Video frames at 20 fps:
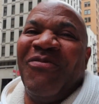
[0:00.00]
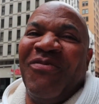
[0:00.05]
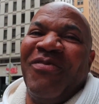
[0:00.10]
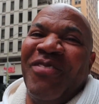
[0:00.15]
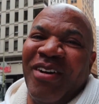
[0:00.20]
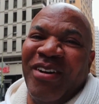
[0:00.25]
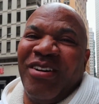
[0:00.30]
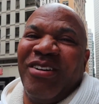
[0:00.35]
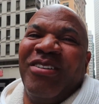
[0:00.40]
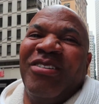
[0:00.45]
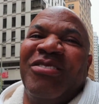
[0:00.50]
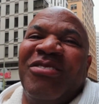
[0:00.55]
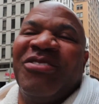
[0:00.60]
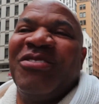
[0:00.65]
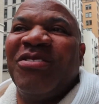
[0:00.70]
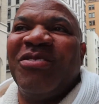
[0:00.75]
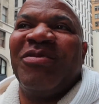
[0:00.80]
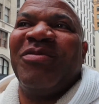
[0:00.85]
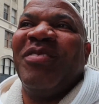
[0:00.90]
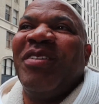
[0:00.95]

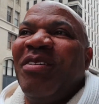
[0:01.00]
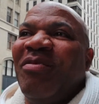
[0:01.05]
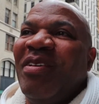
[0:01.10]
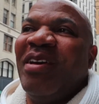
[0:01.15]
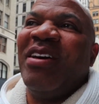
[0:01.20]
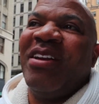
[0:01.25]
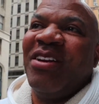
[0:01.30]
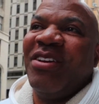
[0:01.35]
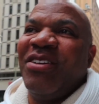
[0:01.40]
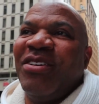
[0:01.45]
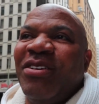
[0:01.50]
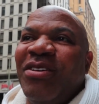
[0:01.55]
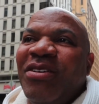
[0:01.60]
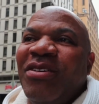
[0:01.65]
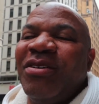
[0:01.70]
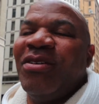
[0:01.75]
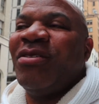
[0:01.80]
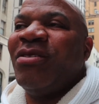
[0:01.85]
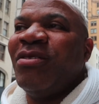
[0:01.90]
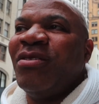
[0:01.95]
1st. What are we gonna
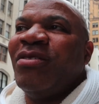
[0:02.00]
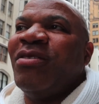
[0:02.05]
do?